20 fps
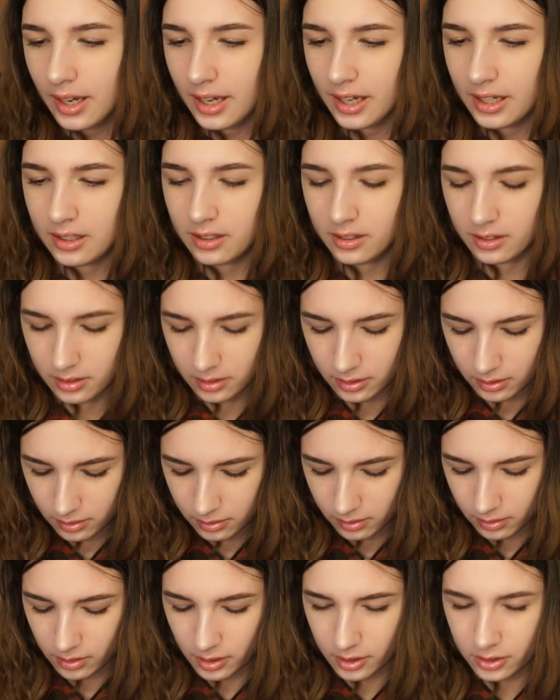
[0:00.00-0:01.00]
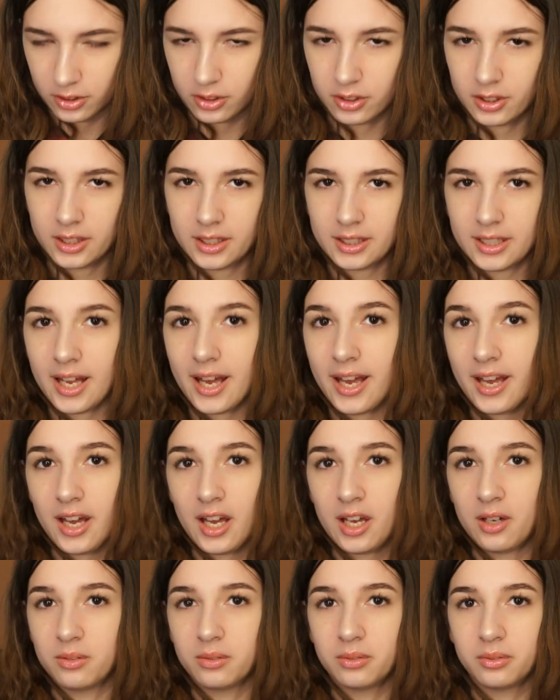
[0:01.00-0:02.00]
And underneath I
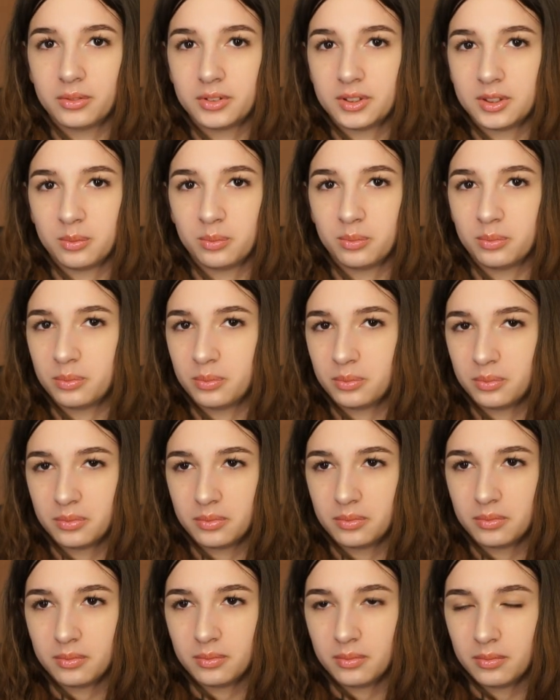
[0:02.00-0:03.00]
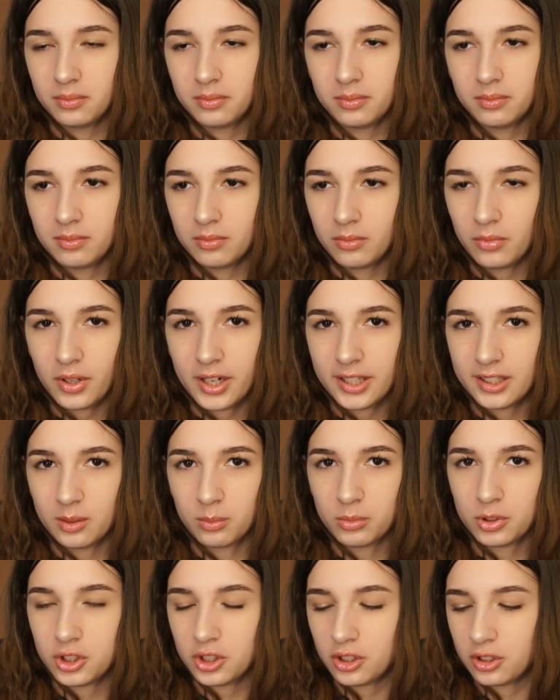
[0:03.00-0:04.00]
have some random
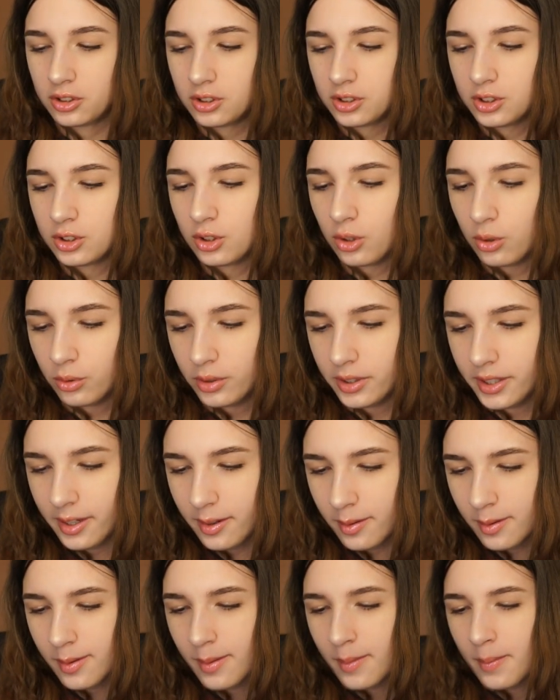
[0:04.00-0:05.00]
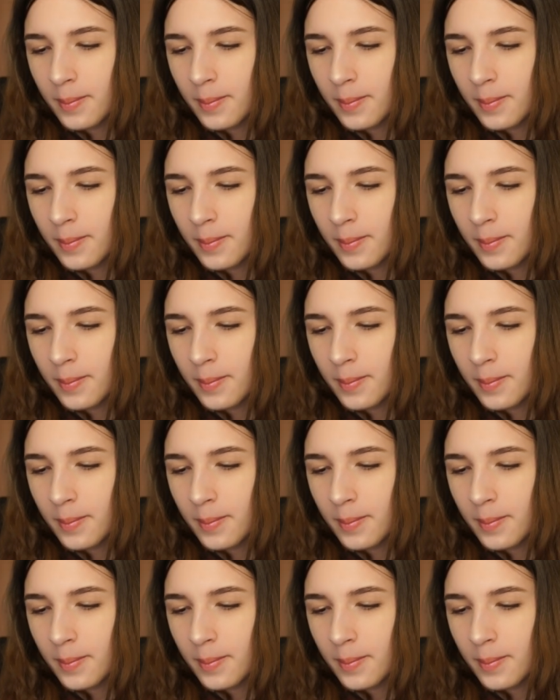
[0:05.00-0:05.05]
shirts, so yeah.